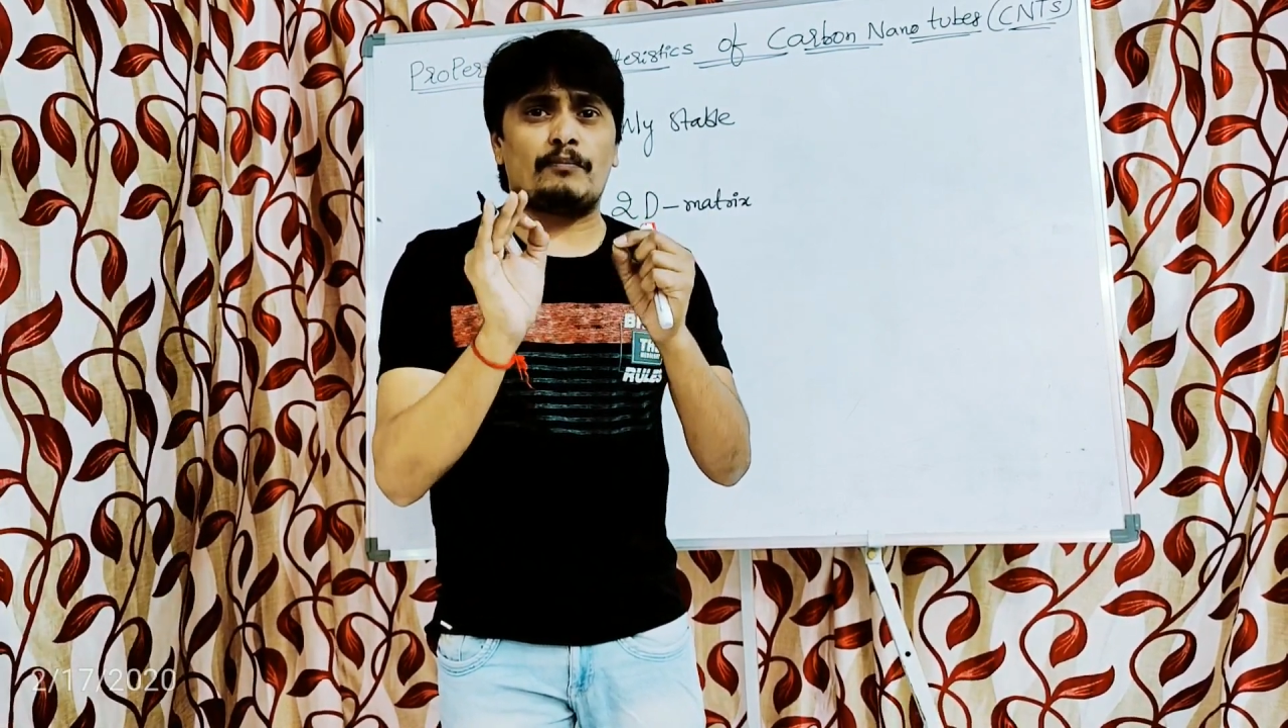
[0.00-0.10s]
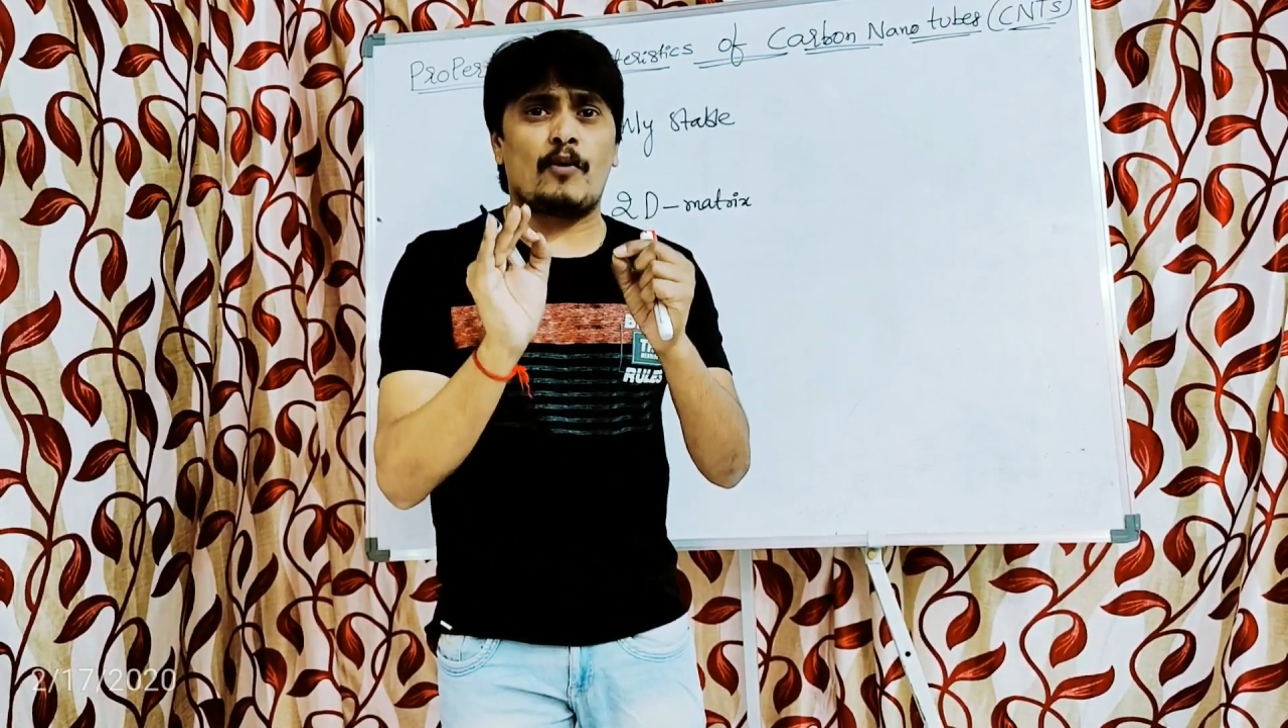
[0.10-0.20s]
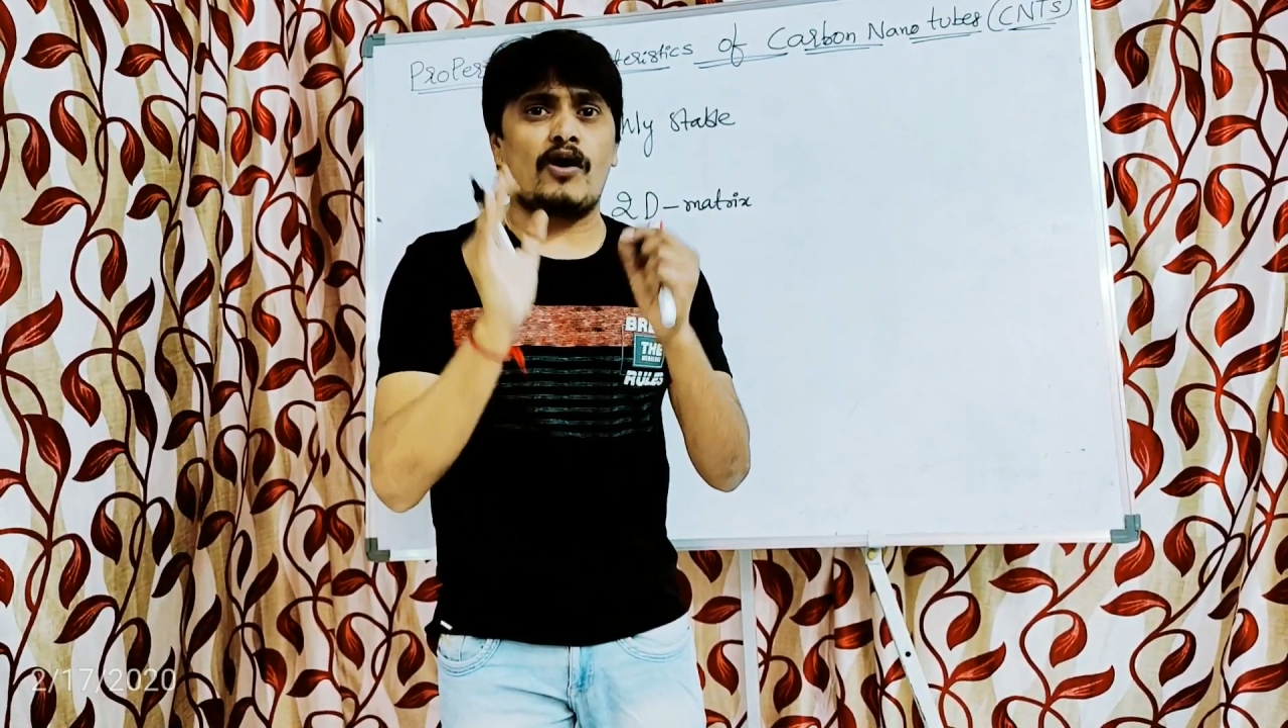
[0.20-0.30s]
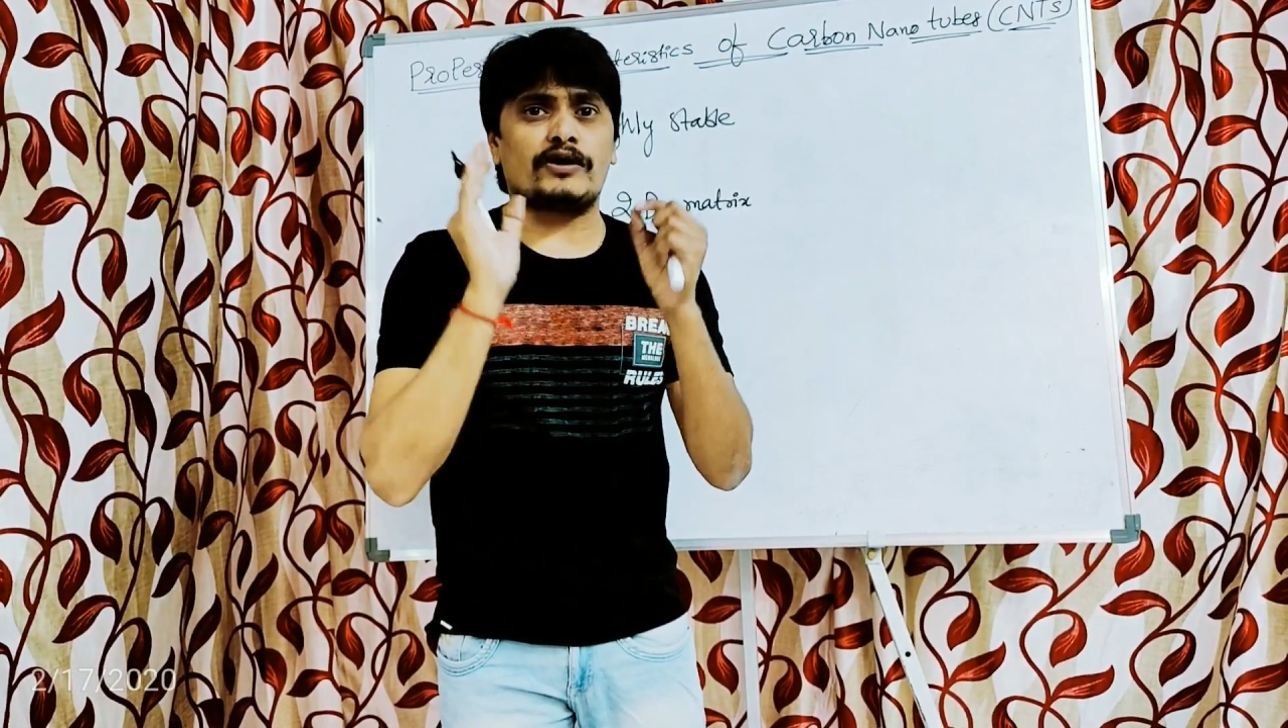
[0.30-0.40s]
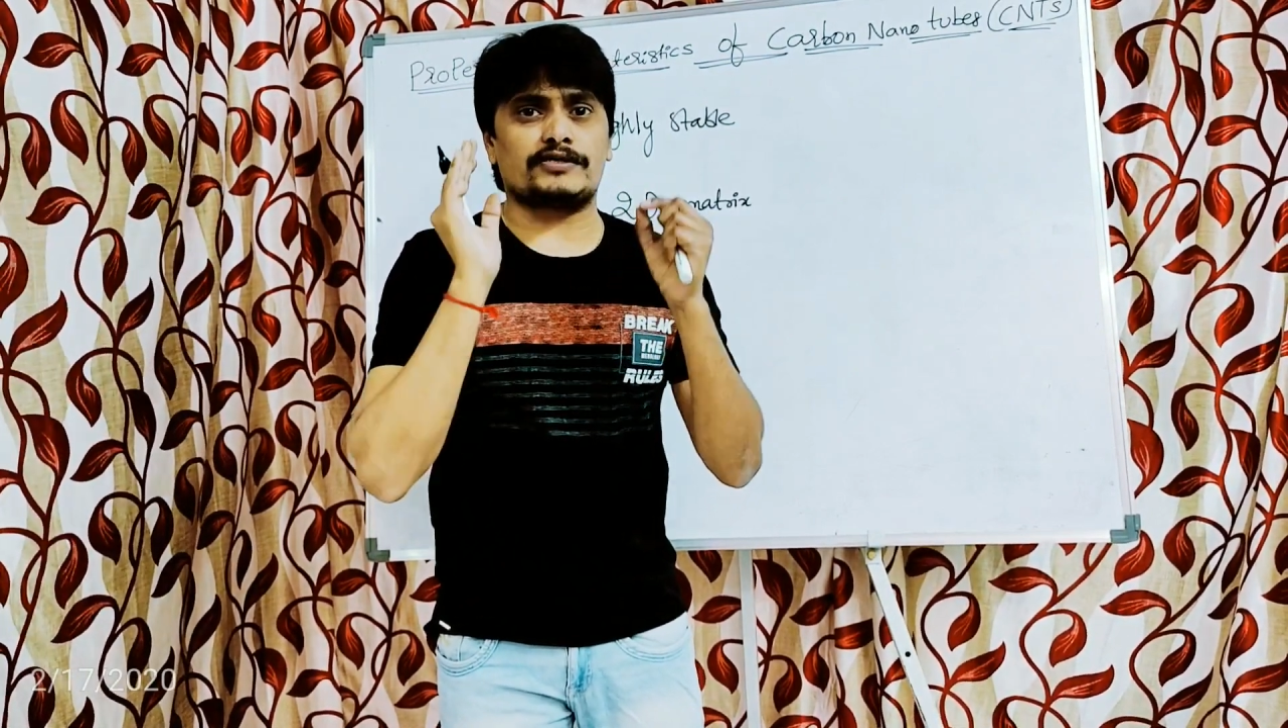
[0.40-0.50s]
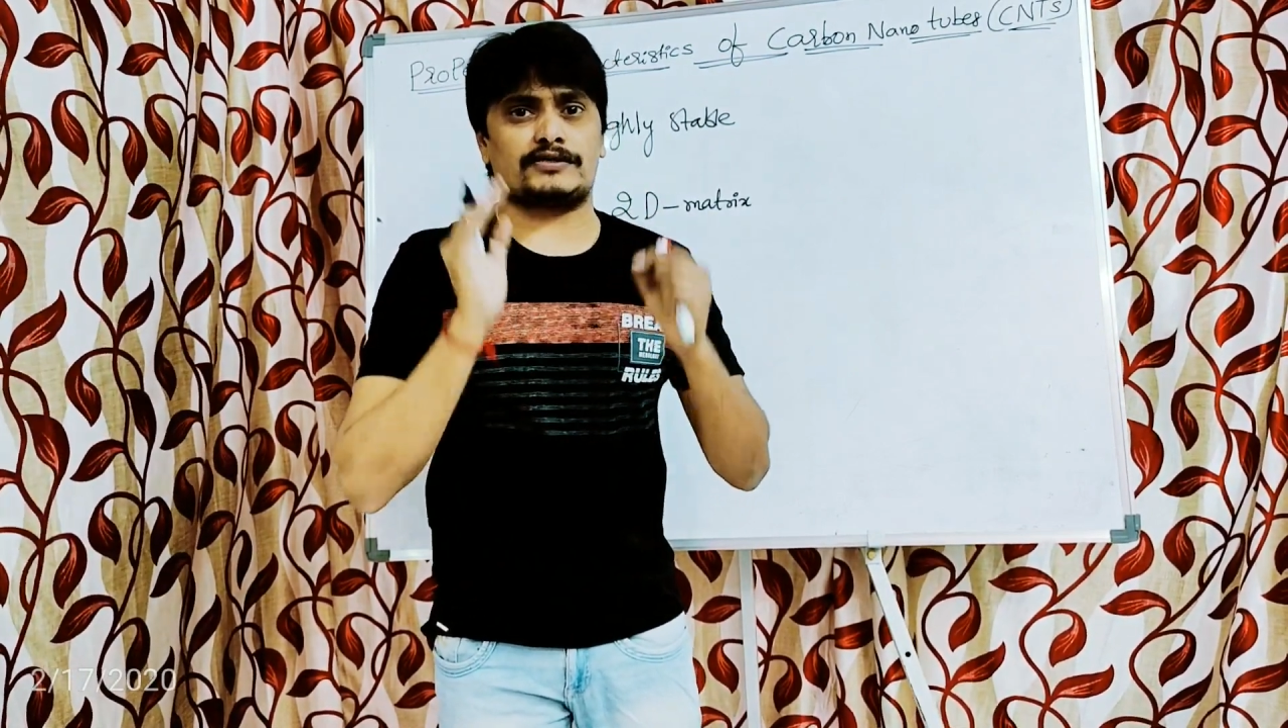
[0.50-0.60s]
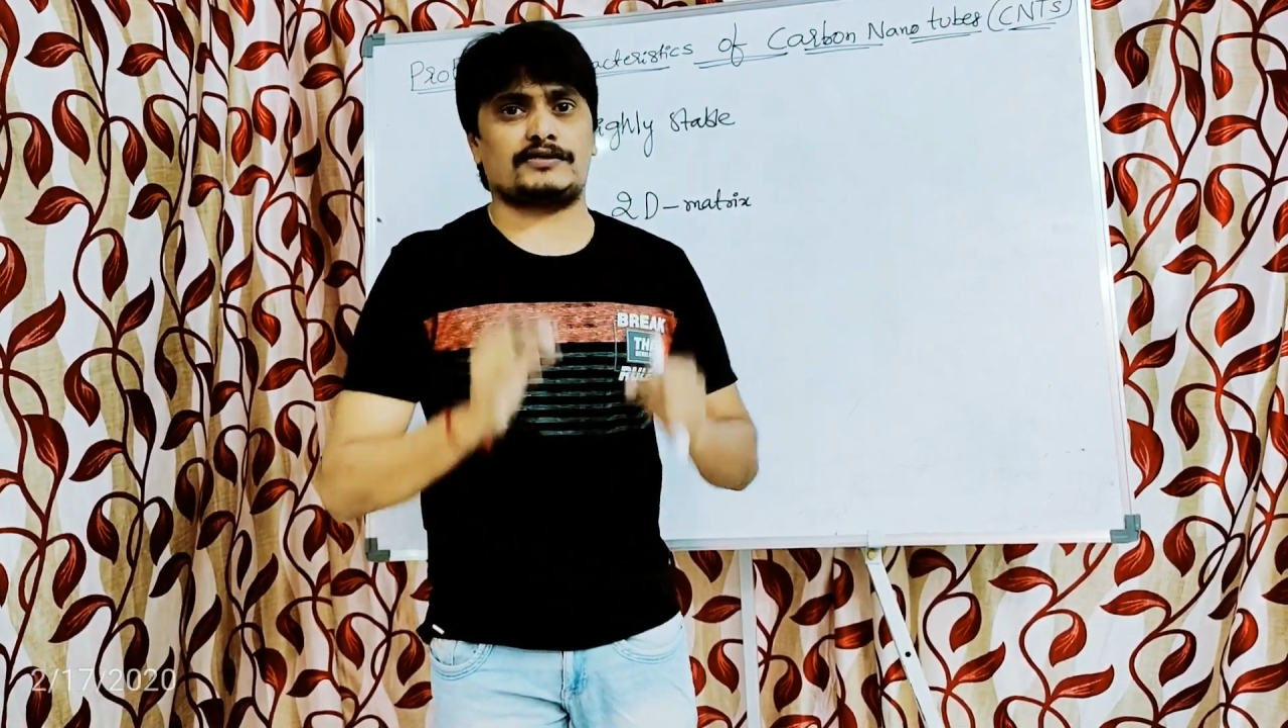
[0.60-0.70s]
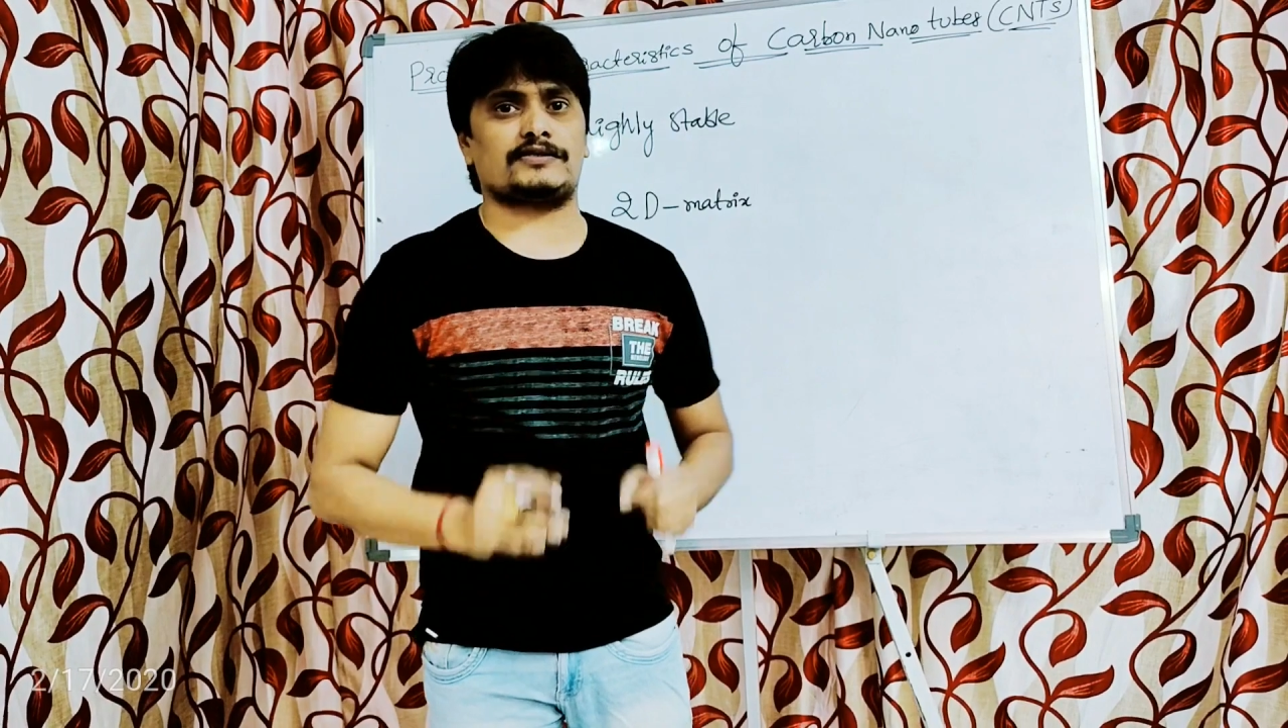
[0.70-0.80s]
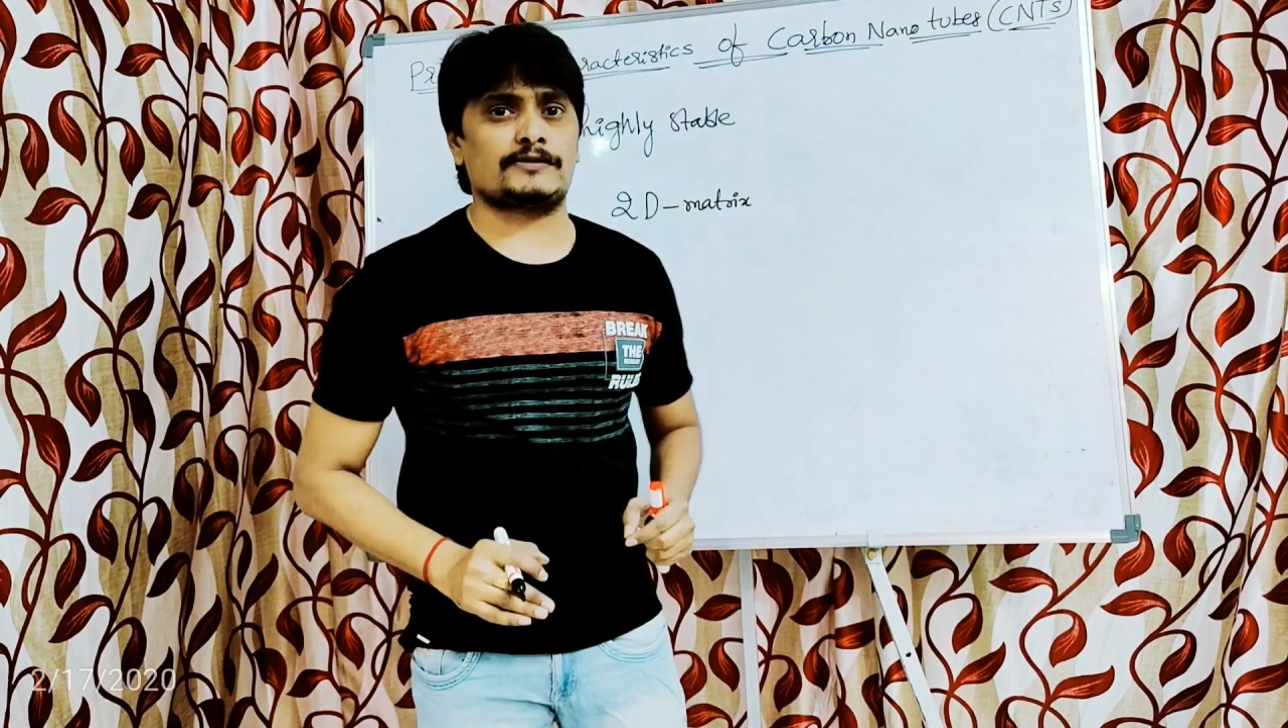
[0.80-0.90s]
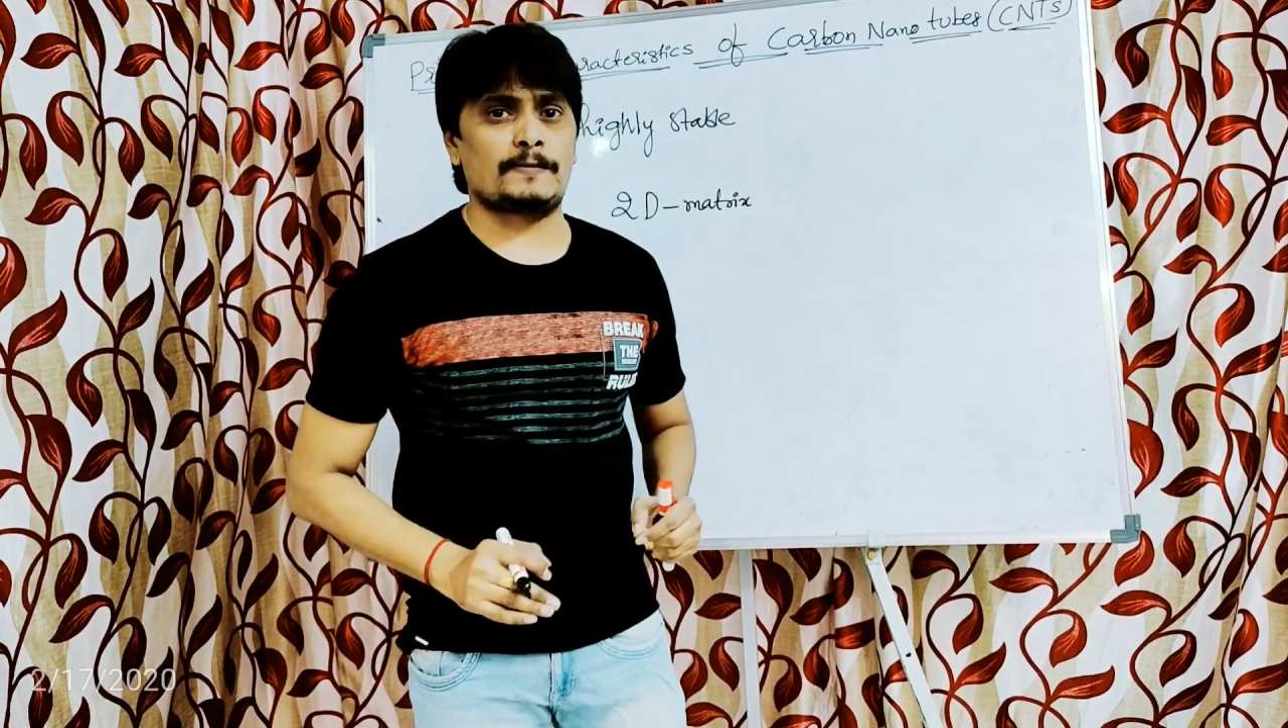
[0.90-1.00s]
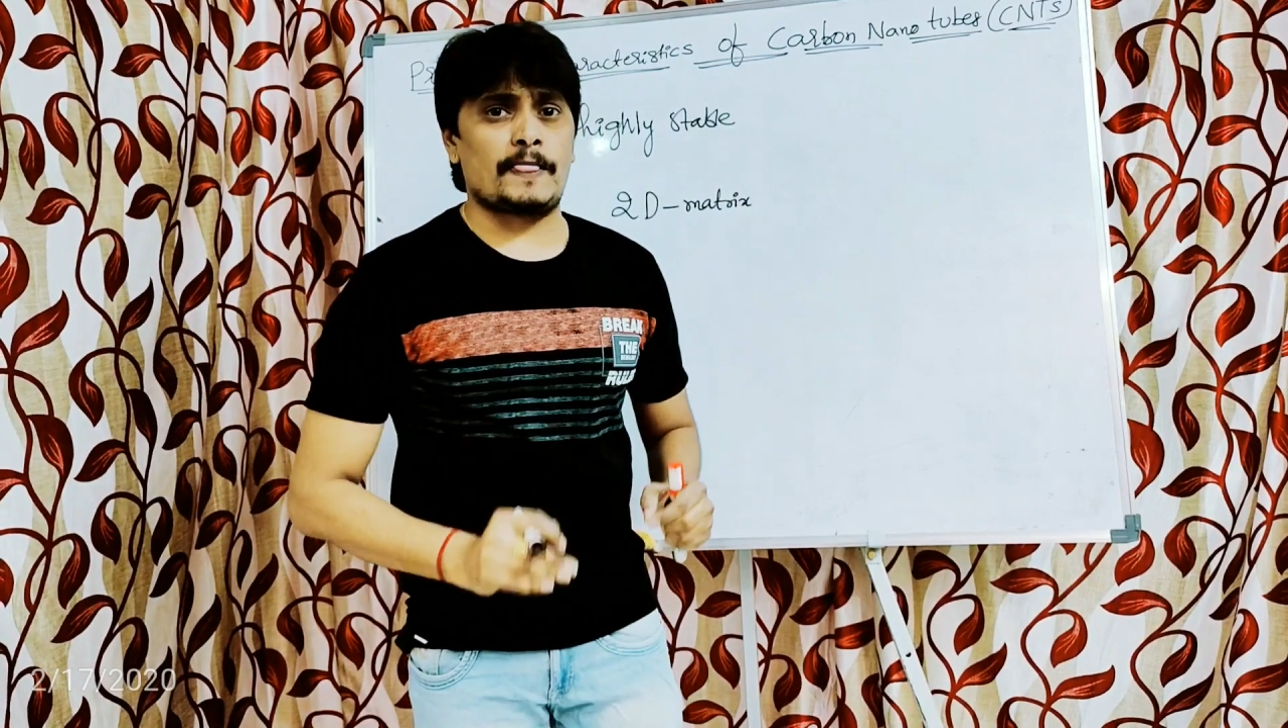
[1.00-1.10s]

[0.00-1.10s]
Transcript: bonds.